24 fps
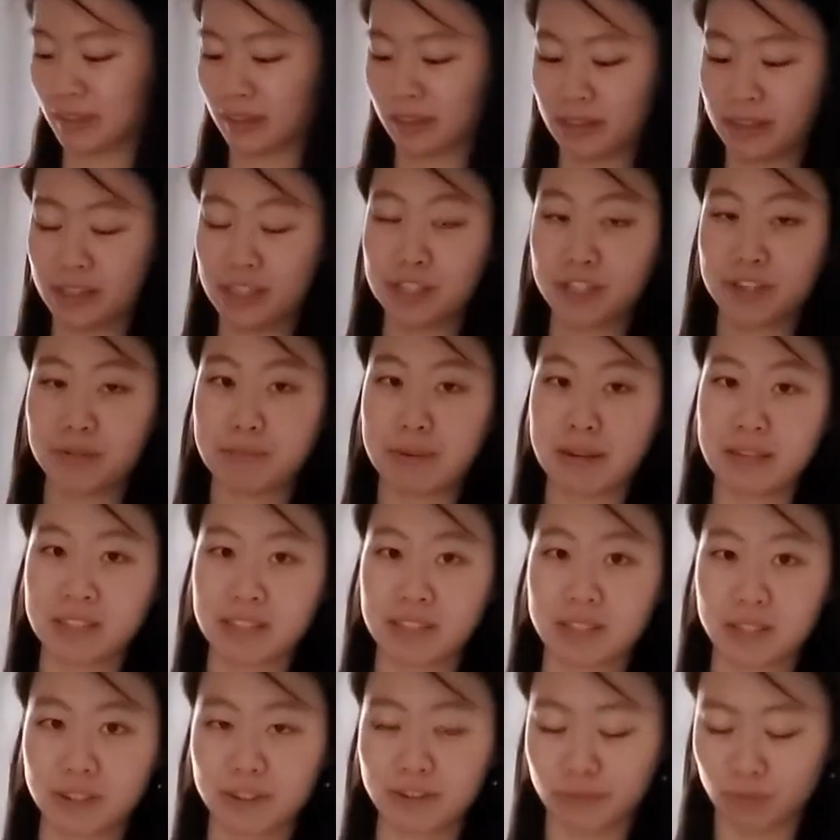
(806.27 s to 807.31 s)
These are best
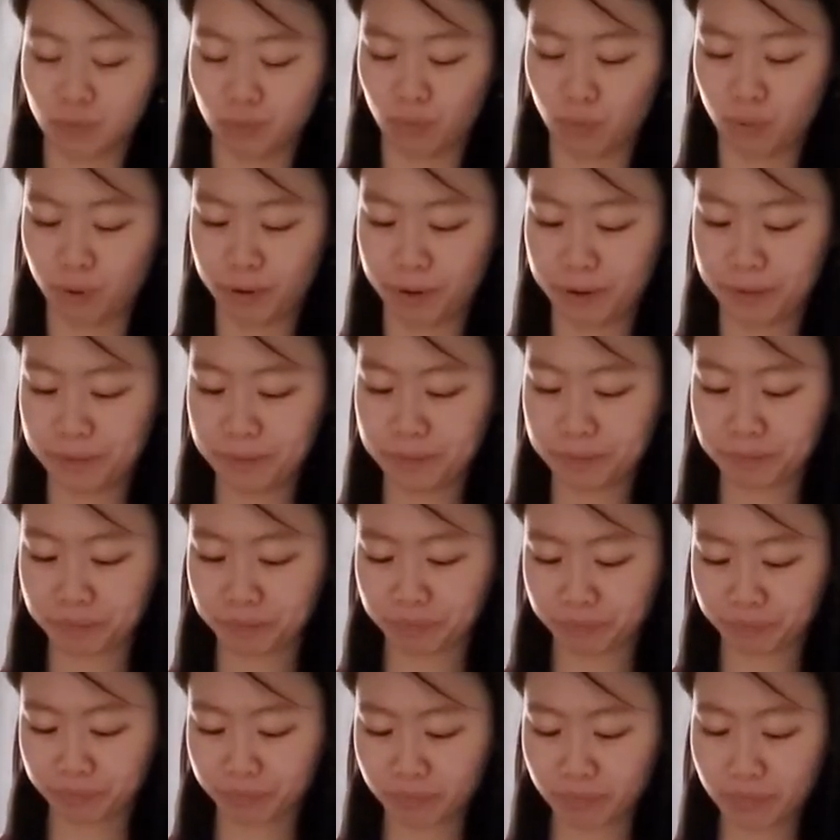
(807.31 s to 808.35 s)
served warm.
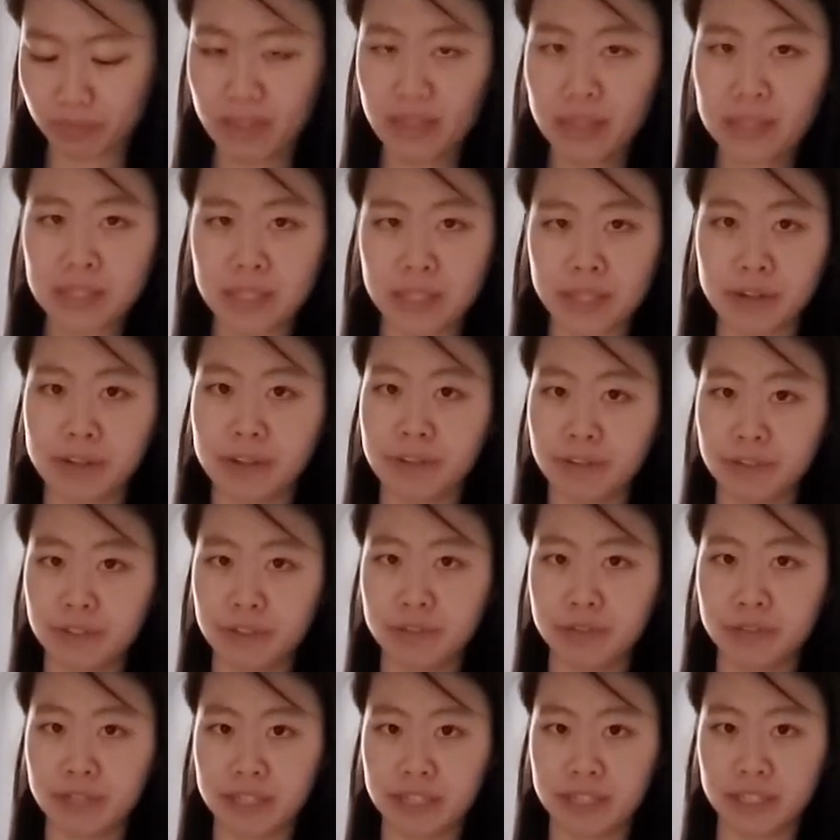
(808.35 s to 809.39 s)
So if you
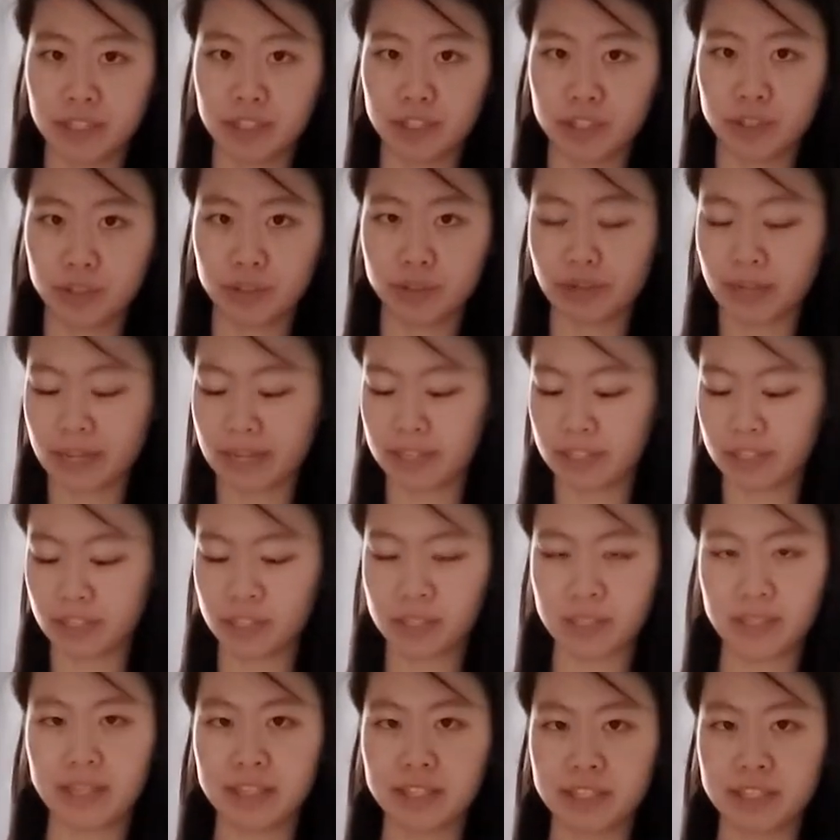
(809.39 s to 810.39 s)
need to, I just like